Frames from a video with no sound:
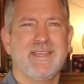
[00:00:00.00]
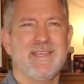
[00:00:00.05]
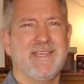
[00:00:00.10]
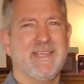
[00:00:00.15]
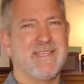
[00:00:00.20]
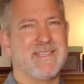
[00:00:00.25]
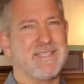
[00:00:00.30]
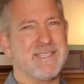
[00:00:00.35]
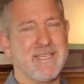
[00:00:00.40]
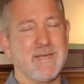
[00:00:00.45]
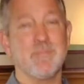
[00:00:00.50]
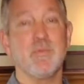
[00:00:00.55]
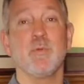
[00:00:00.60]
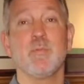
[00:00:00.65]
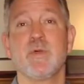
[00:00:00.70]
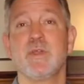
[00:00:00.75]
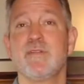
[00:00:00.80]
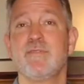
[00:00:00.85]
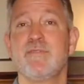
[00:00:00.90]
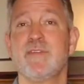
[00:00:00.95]
It's simple
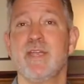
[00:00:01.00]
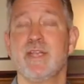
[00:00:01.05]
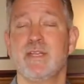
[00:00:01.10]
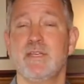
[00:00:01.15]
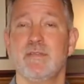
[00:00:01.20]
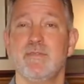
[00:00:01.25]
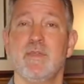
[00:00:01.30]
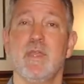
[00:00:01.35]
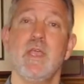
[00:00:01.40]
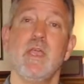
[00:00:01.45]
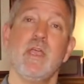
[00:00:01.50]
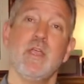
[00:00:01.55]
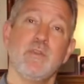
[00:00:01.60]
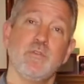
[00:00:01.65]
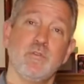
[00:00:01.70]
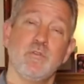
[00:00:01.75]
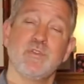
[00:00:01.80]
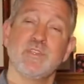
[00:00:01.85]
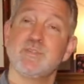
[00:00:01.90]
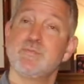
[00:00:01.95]
but effective
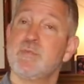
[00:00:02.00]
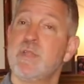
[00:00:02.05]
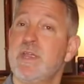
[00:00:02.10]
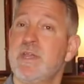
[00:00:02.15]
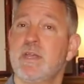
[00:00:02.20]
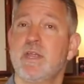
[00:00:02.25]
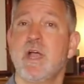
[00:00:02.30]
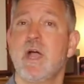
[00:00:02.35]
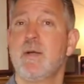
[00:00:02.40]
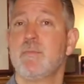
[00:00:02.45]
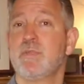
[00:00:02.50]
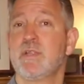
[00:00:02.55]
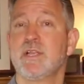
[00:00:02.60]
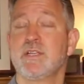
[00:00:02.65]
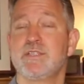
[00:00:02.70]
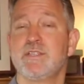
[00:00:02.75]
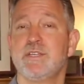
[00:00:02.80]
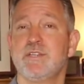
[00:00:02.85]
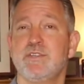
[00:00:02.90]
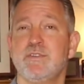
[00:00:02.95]
to explain
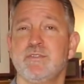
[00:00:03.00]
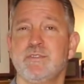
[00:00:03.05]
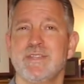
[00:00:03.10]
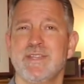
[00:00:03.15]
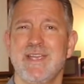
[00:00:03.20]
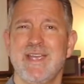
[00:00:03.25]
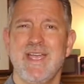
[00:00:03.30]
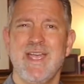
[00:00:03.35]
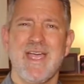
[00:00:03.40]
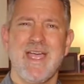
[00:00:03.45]
complex issues.